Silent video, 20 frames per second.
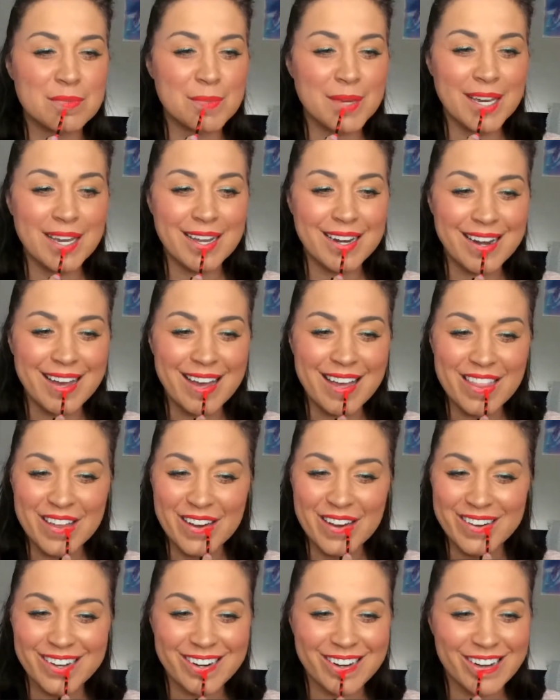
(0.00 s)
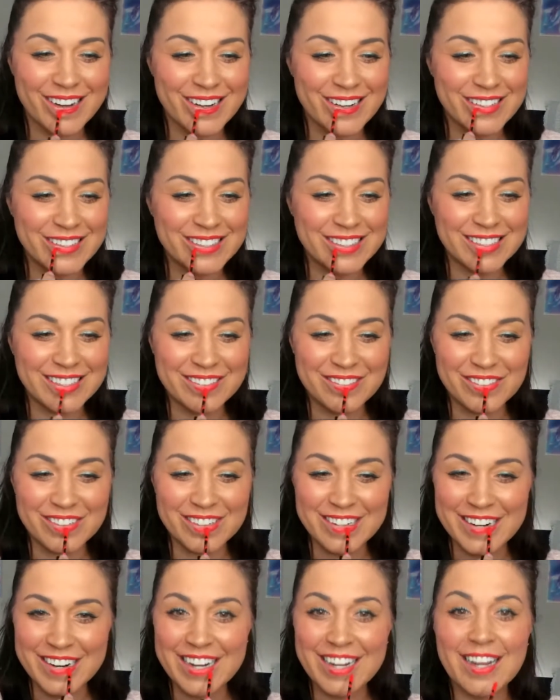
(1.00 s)
me and Heather on auto
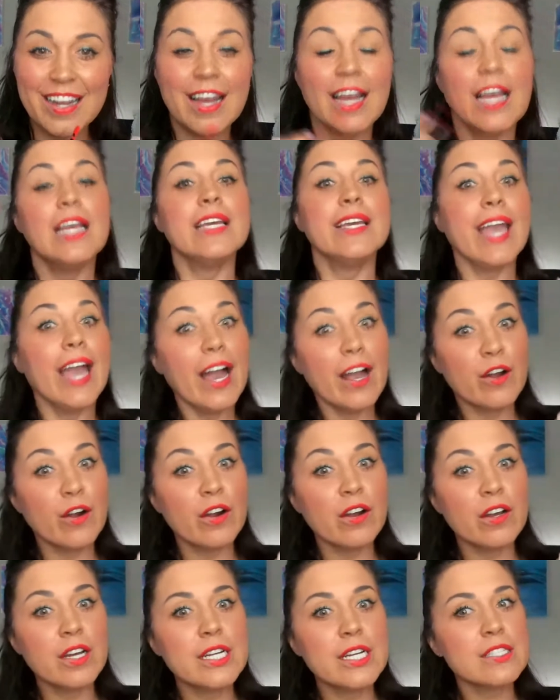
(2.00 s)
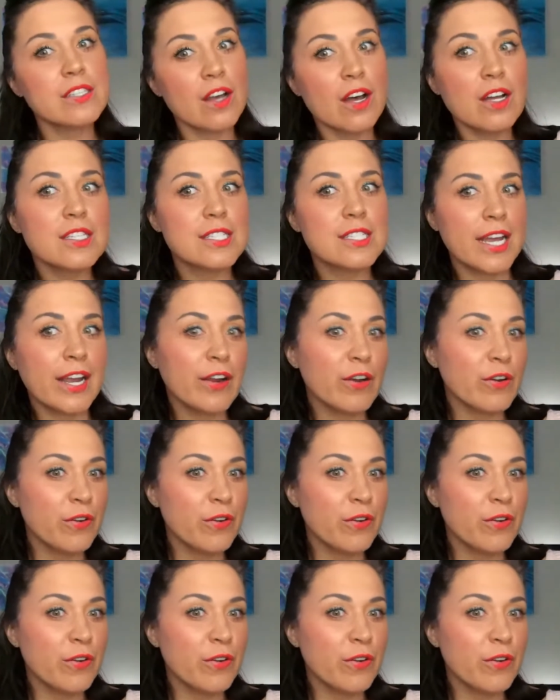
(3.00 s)
delivery. Yeah, girl, it's called set your